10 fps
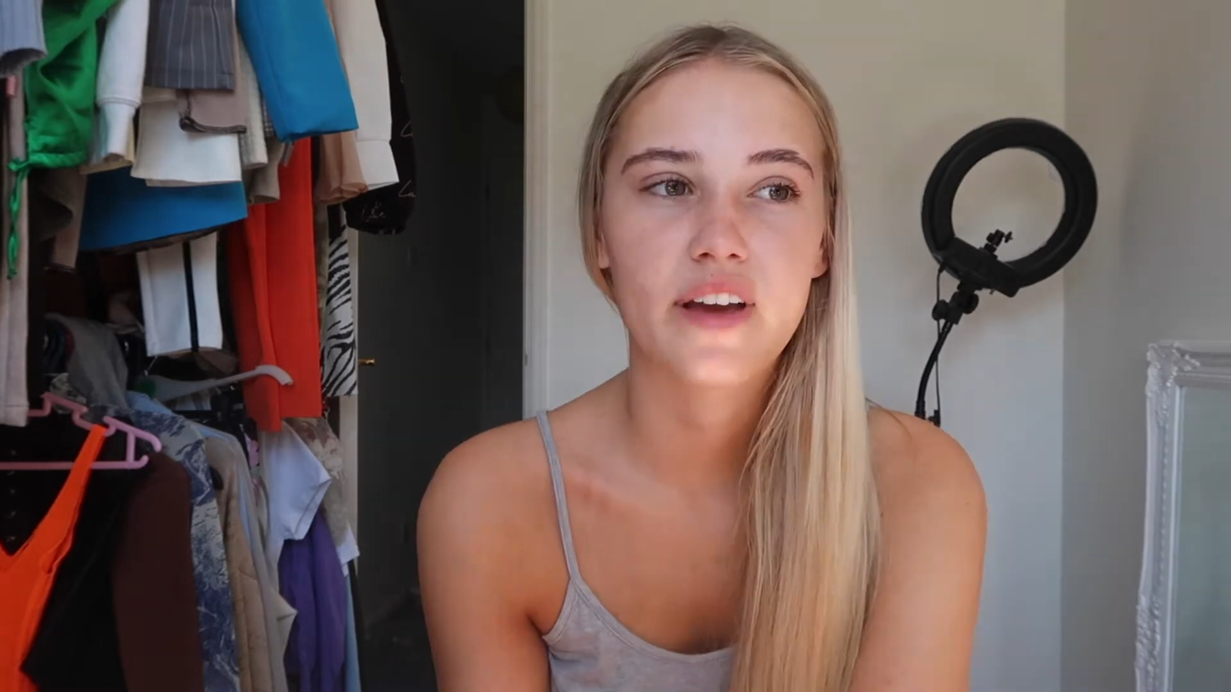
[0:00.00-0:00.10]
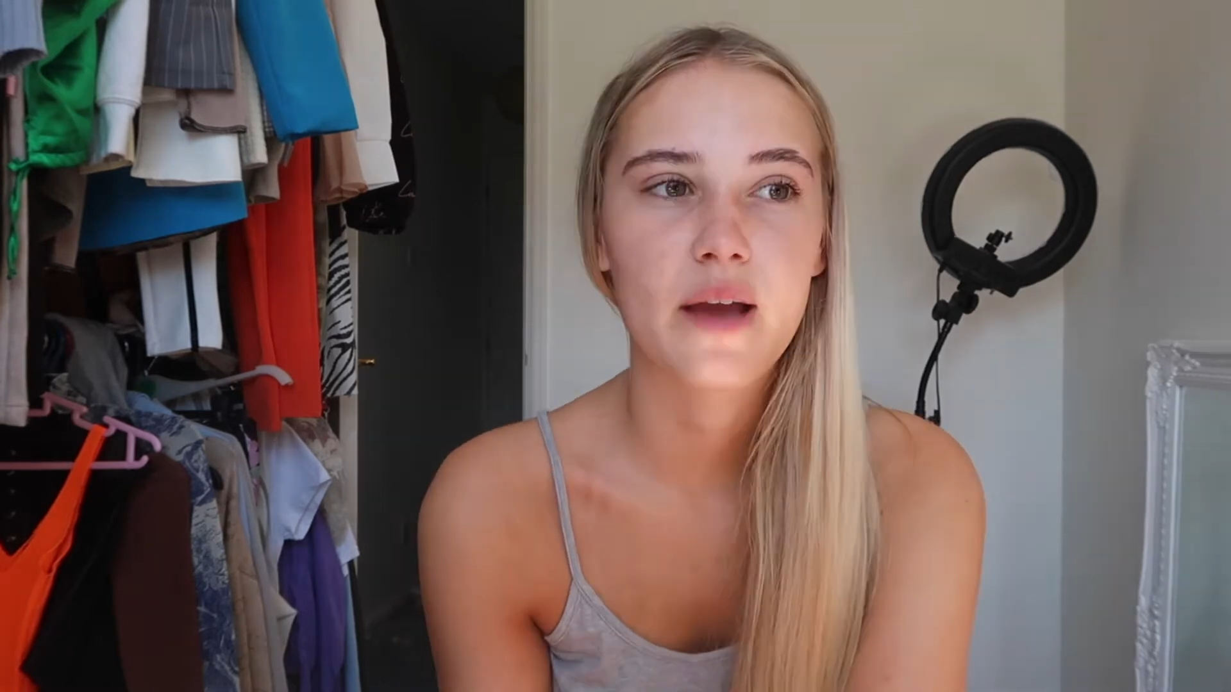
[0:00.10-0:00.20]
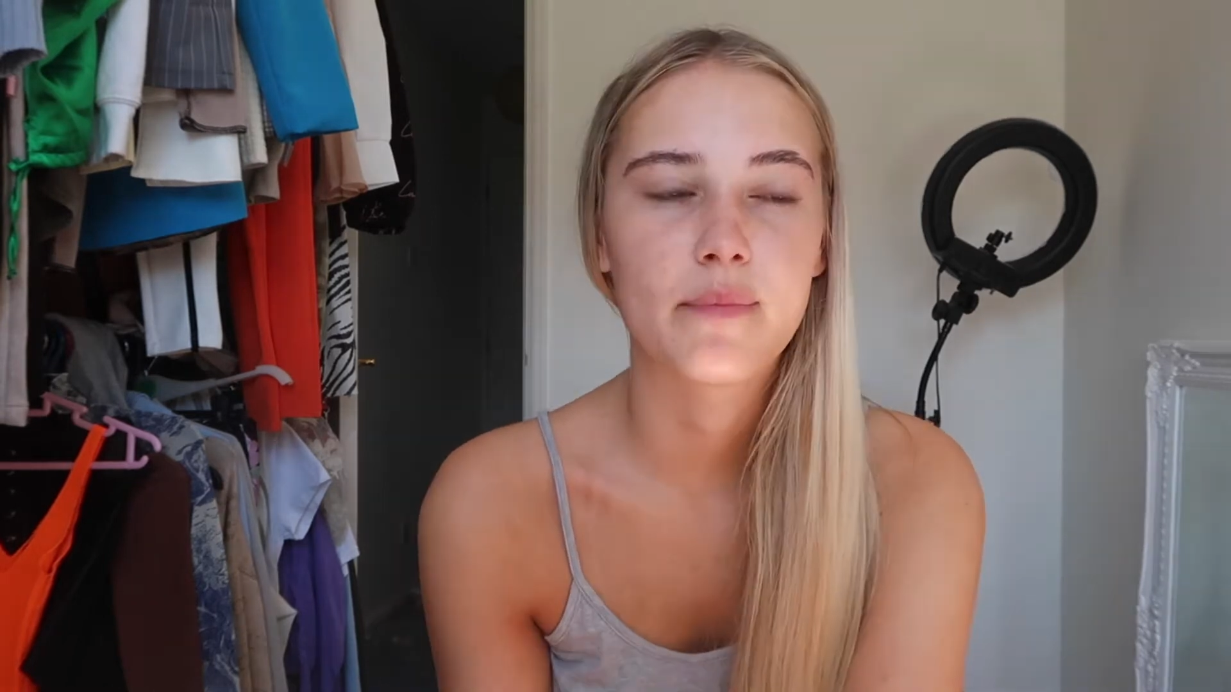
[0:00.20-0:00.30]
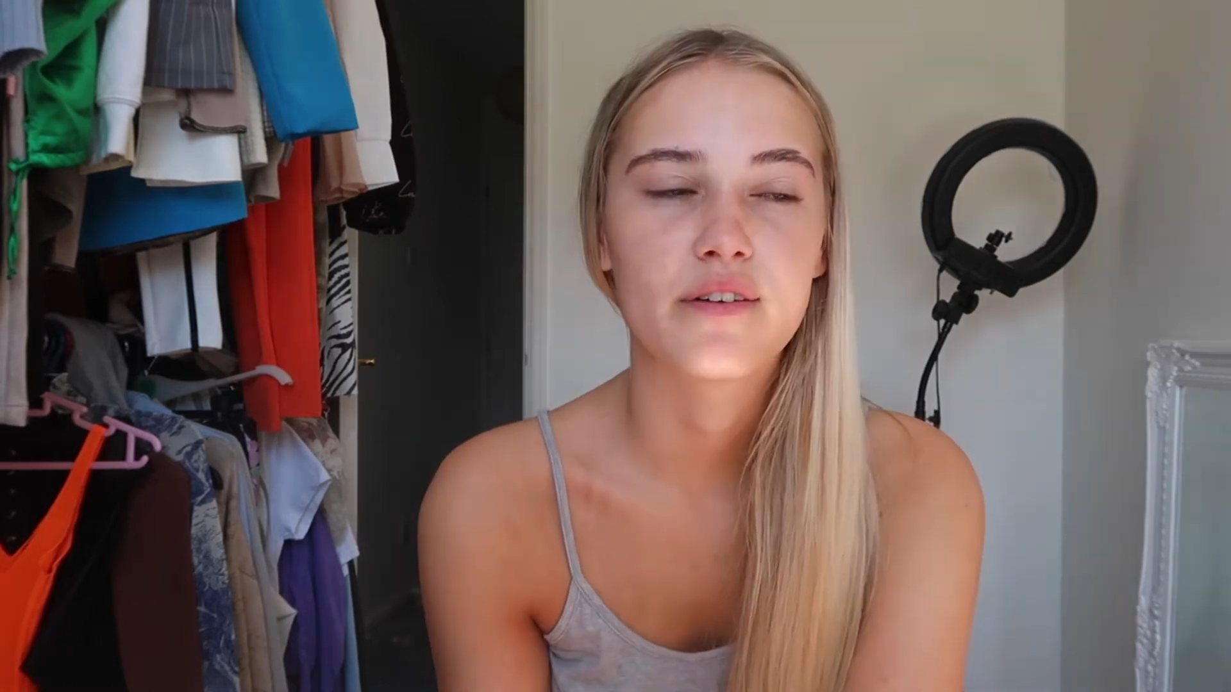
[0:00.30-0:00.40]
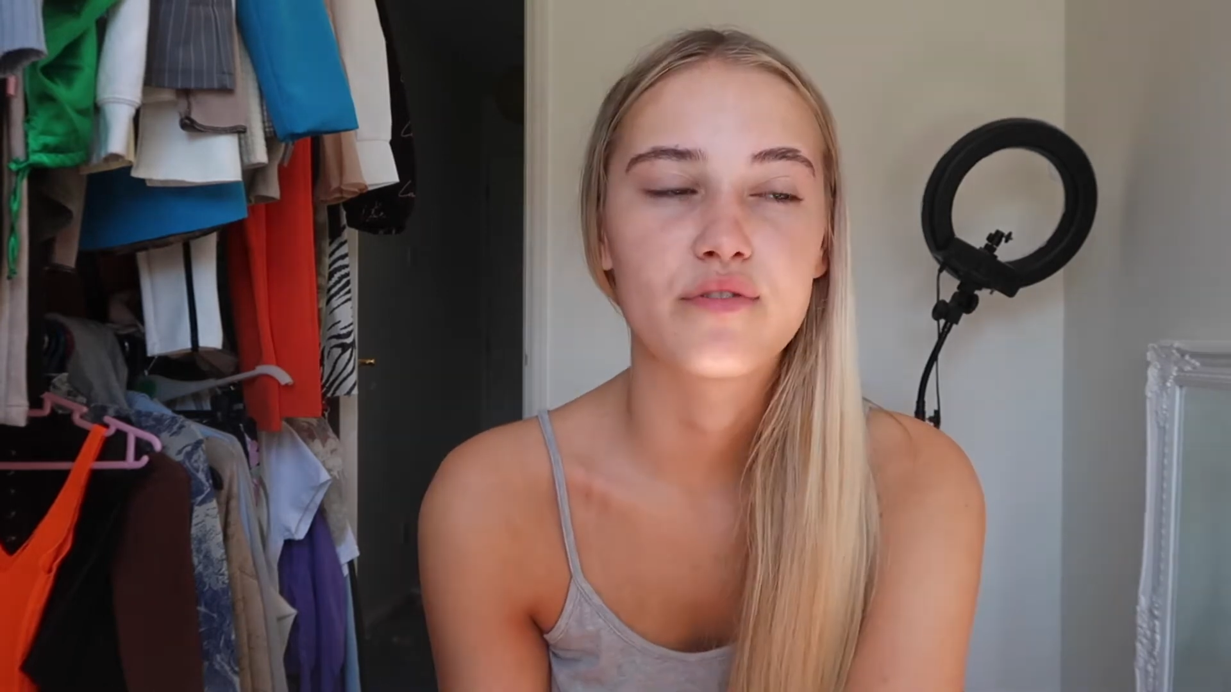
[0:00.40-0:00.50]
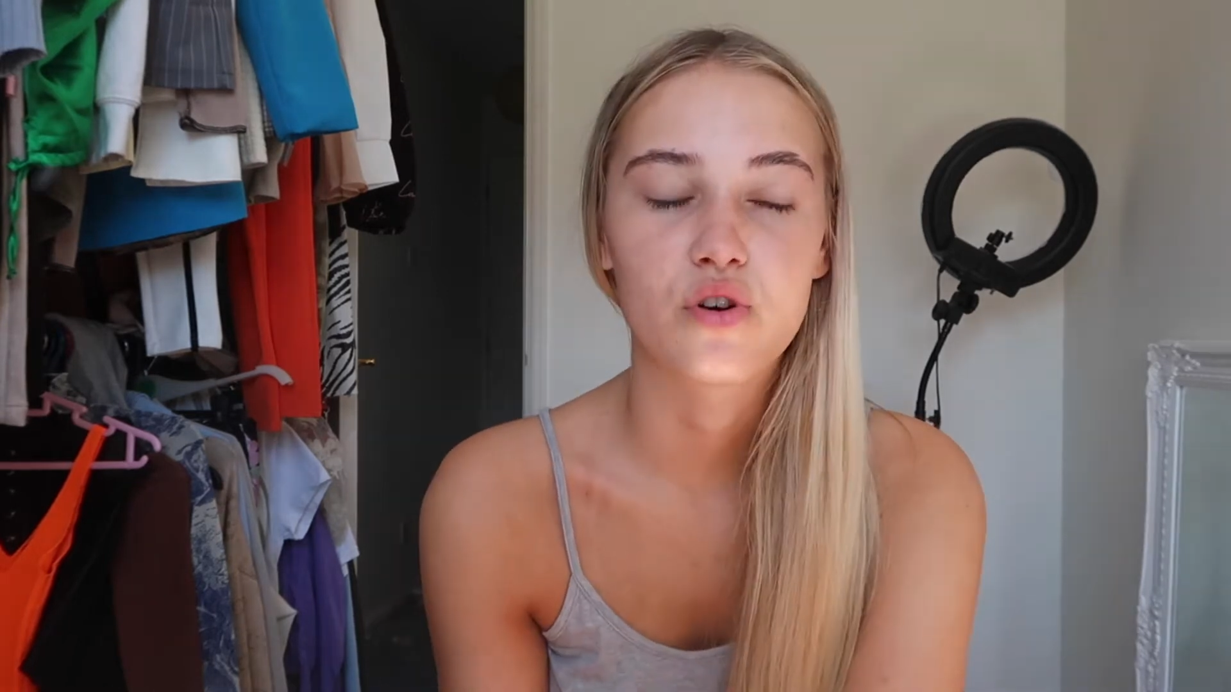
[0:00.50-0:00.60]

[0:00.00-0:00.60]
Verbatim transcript: Came out of